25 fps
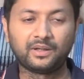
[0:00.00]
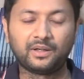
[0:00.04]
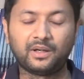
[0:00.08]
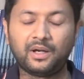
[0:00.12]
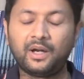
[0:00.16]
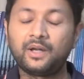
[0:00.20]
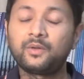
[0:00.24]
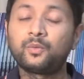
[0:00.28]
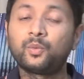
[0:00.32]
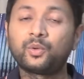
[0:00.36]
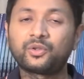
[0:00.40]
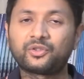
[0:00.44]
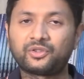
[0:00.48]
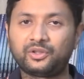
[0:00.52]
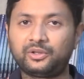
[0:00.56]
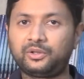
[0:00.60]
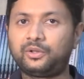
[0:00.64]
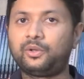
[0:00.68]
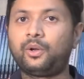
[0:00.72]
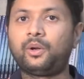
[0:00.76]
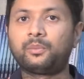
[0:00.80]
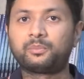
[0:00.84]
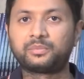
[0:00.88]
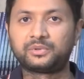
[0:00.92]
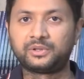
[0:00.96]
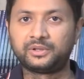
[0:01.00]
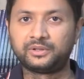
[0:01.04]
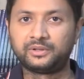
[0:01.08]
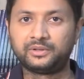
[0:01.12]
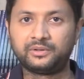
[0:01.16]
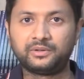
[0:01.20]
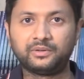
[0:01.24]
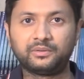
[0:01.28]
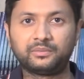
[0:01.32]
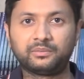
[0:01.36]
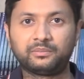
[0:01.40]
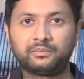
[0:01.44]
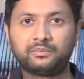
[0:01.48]
I was
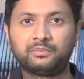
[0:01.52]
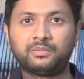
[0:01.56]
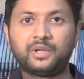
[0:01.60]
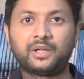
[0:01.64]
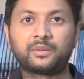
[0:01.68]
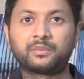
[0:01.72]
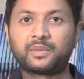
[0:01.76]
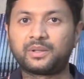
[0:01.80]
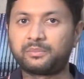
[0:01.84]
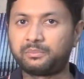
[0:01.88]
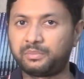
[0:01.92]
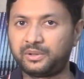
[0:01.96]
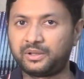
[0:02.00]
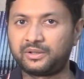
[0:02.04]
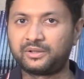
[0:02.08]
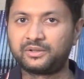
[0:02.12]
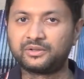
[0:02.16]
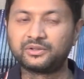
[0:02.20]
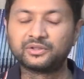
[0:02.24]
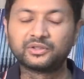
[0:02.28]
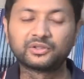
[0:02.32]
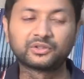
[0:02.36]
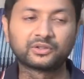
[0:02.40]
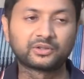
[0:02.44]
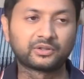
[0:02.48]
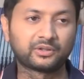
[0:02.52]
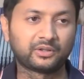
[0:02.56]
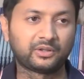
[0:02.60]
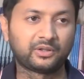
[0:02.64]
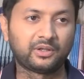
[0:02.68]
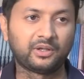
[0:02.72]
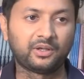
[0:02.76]
adopted by my parents,